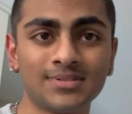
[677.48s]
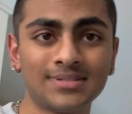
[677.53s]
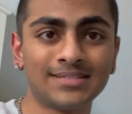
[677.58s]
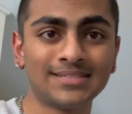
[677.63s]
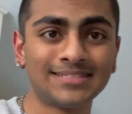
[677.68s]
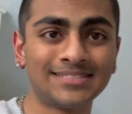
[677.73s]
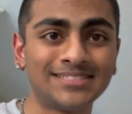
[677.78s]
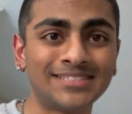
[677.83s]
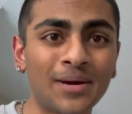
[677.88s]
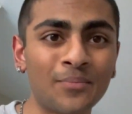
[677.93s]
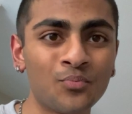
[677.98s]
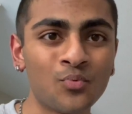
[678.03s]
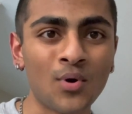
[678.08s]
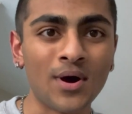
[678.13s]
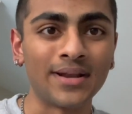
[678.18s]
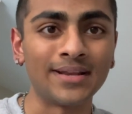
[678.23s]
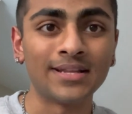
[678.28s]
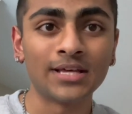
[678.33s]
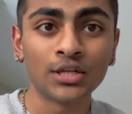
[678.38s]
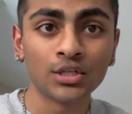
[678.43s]
Step
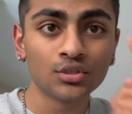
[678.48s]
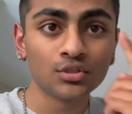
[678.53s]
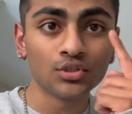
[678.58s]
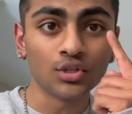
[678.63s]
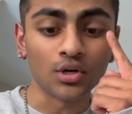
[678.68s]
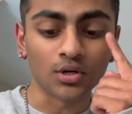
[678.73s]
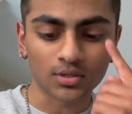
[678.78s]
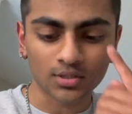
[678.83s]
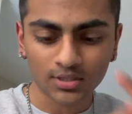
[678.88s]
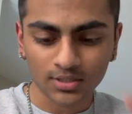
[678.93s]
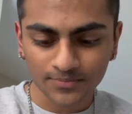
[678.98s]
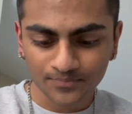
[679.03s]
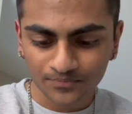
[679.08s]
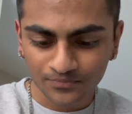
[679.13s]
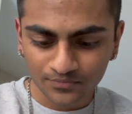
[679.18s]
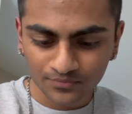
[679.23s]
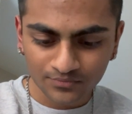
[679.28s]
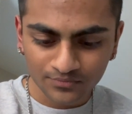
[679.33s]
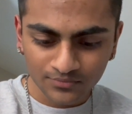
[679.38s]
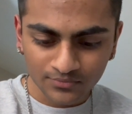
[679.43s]
1, look.
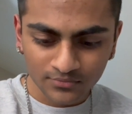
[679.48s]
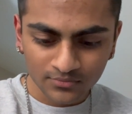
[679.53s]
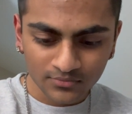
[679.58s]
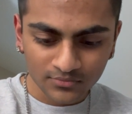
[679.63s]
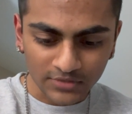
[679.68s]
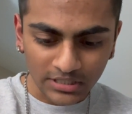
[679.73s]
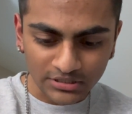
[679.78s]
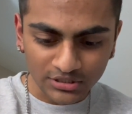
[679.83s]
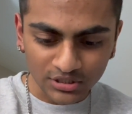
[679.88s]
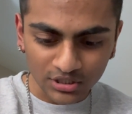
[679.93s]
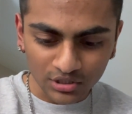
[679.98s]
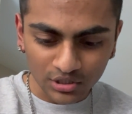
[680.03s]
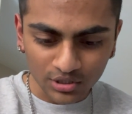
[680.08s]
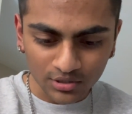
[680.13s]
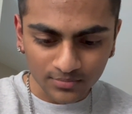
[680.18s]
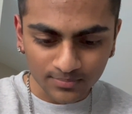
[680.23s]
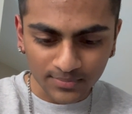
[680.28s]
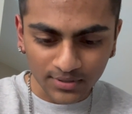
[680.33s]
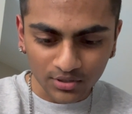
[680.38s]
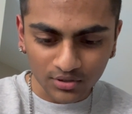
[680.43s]
Does the
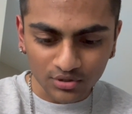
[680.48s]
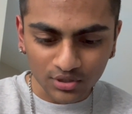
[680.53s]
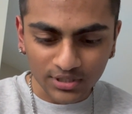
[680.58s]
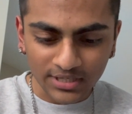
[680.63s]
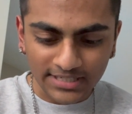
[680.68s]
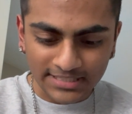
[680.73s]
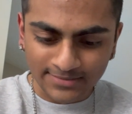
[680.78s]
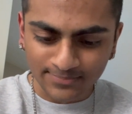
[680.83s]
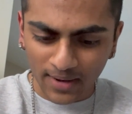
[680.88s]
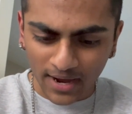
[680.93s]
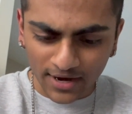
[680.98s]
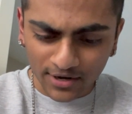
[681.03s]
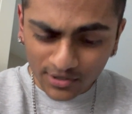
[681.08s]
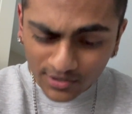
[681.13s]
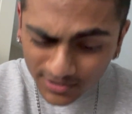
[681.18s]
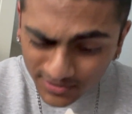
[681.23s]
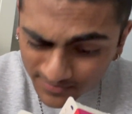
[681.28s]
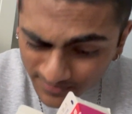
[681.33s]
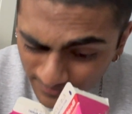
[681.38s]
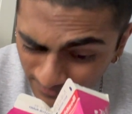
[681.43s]
milk look
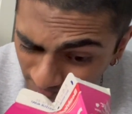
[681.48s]
expired?